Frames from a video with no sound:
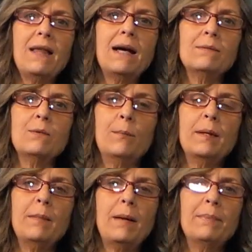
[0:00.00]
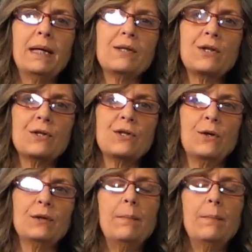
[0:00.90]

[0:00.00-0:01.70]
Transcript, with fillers: That will be my biggest concern.